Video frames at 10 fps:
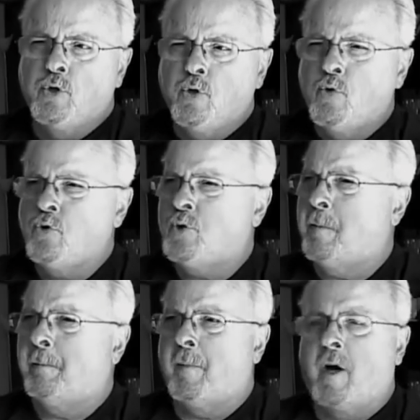
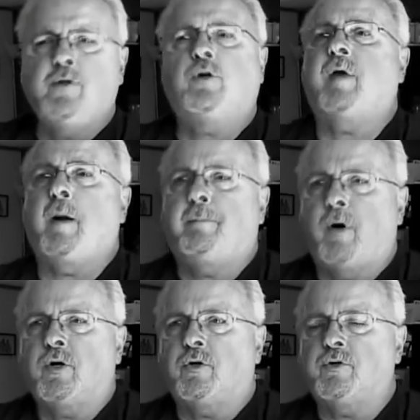huge
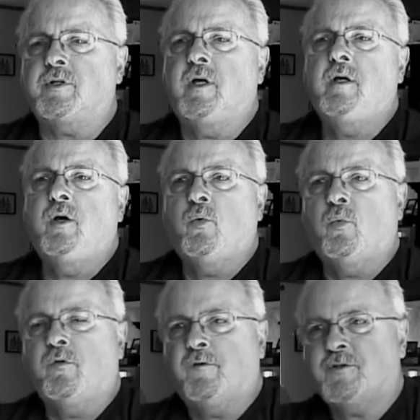underground bunkers
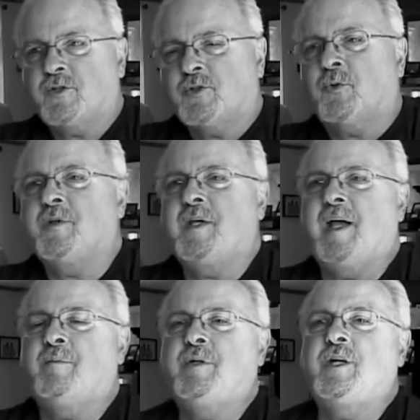to store
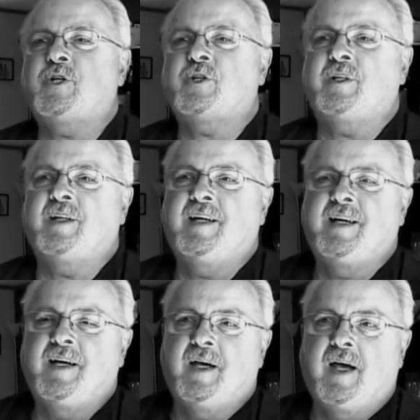the ammunition
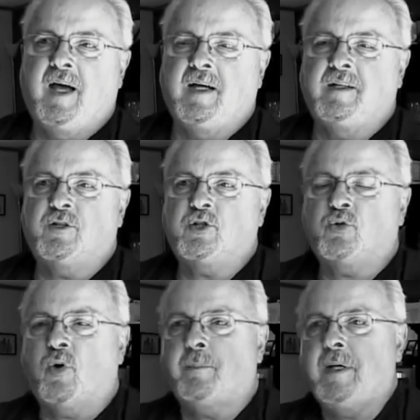and to
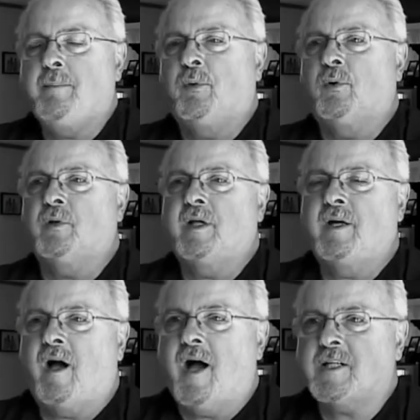store people
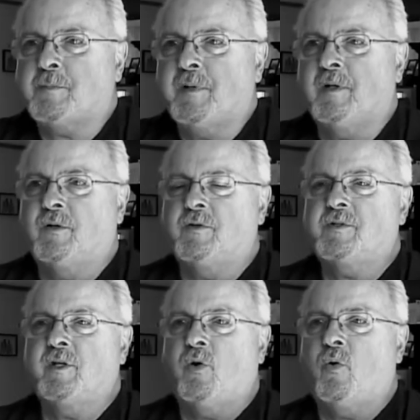and
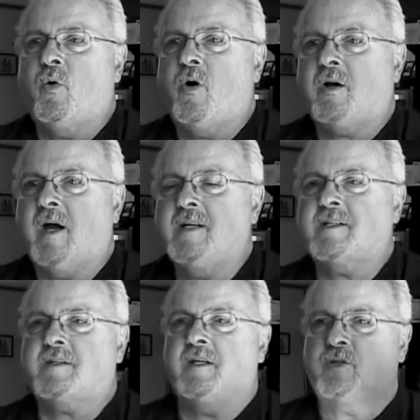hospitals and all
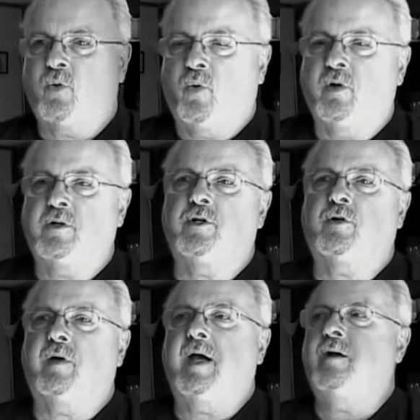kinds of things, all
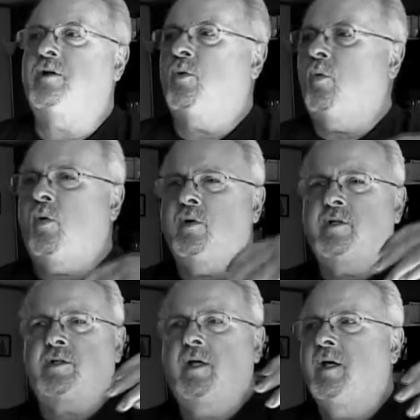underground and
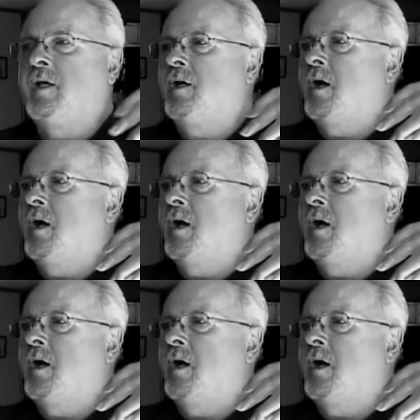all this.